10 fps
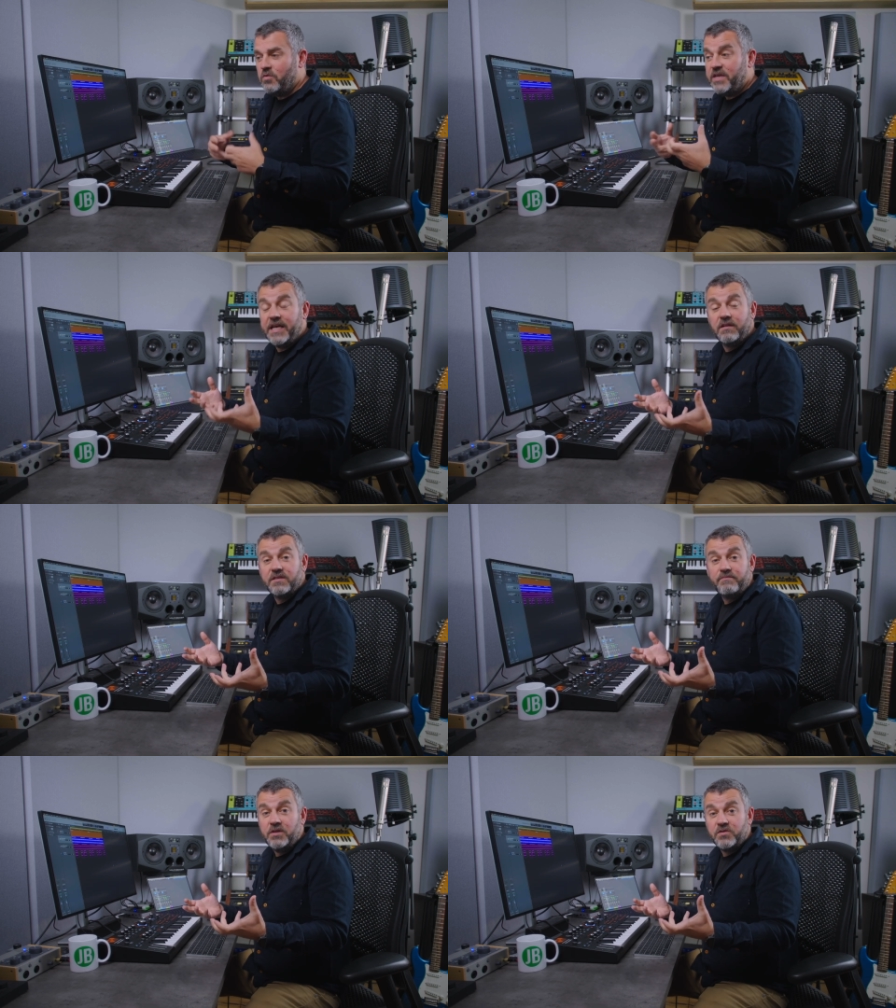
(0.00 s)
yields
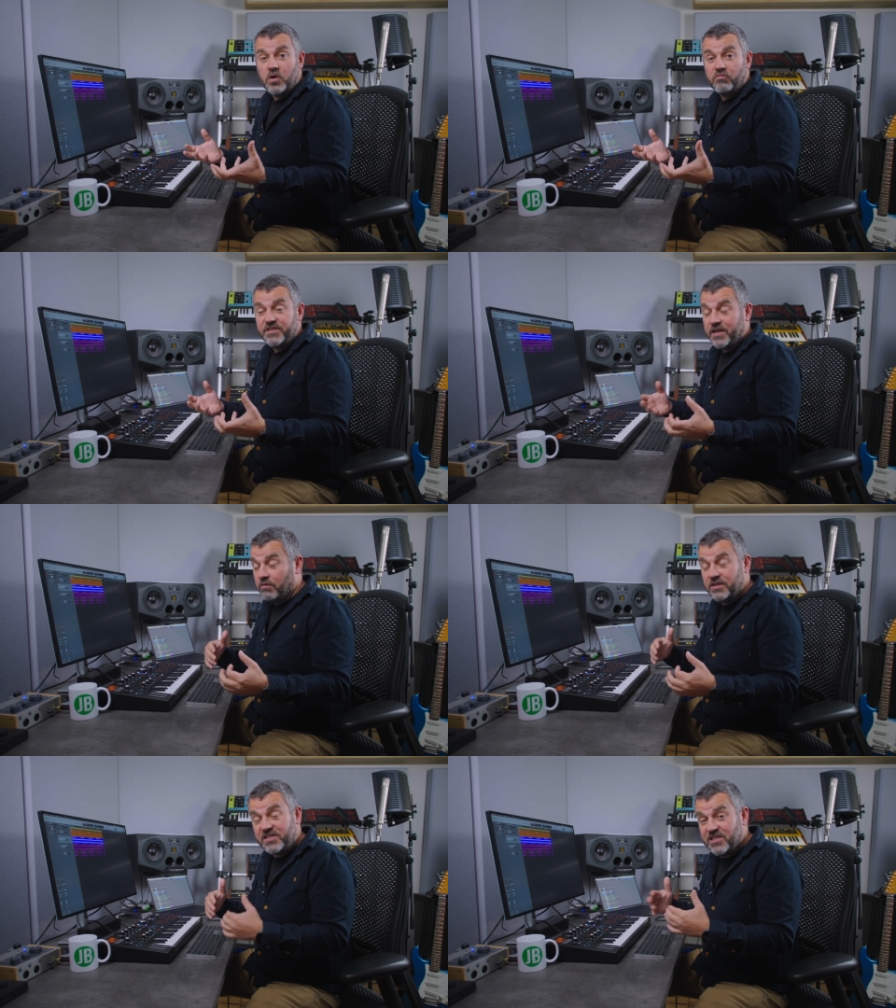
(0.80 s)
a musical result
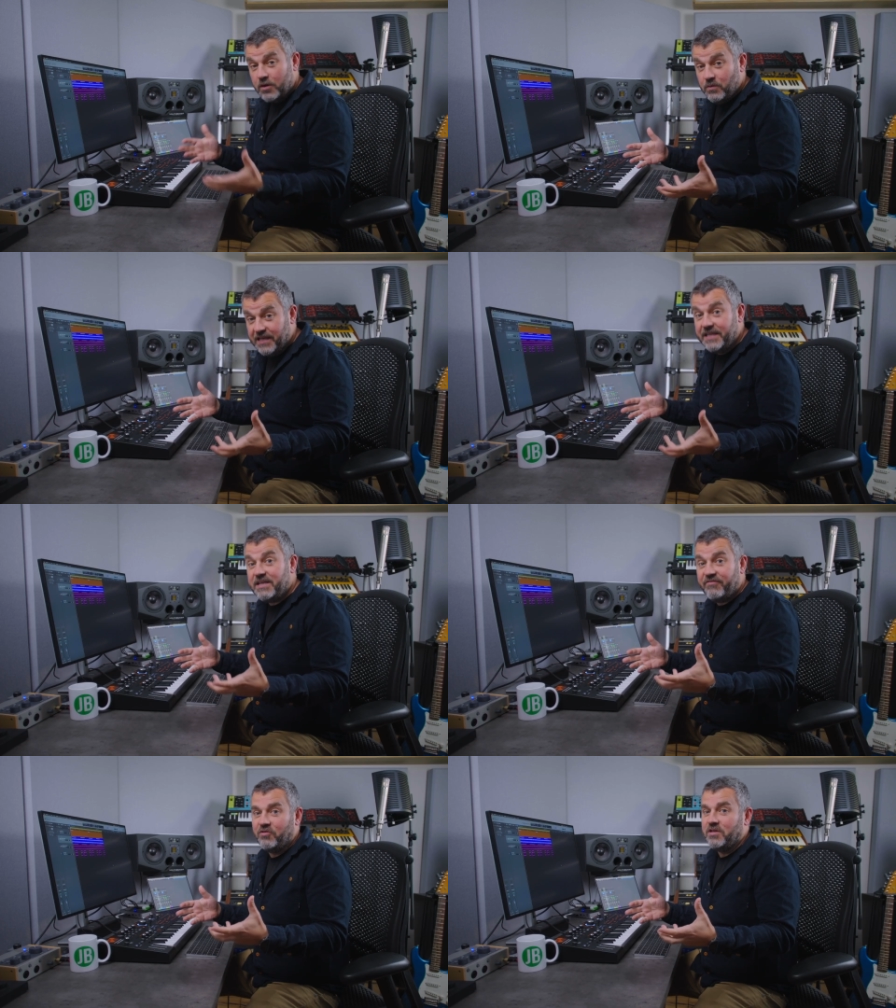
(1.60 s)
that's totally
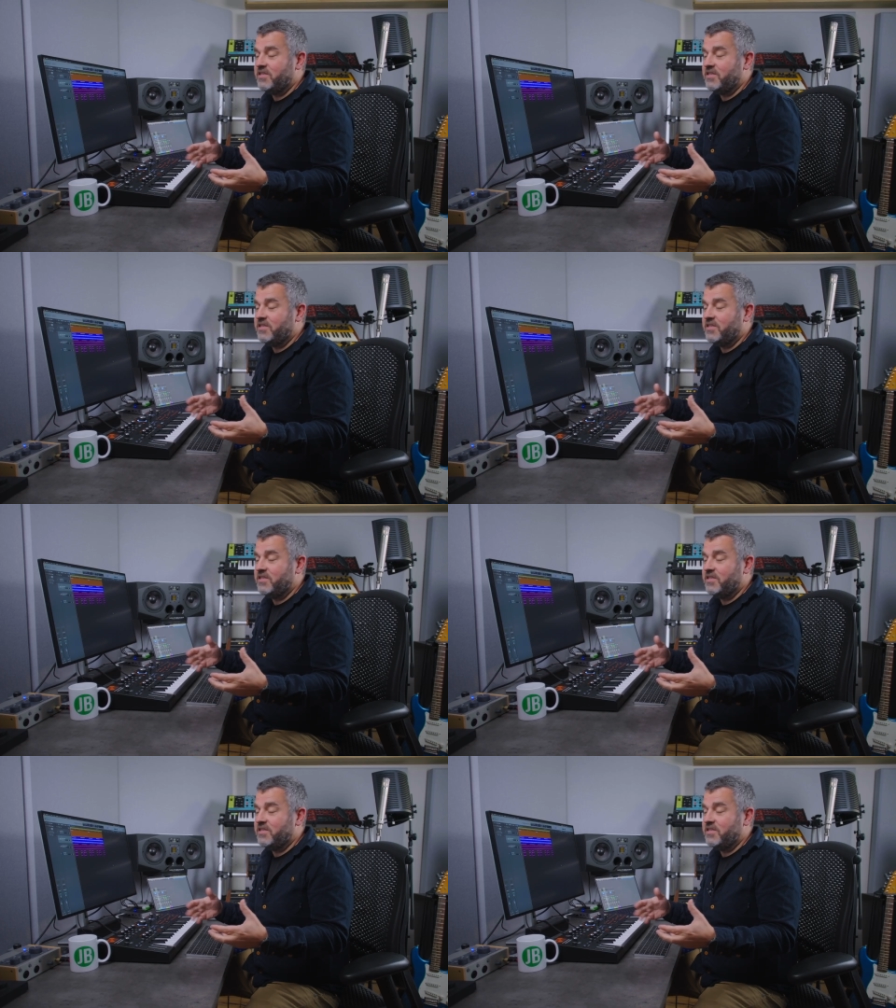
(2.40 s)
different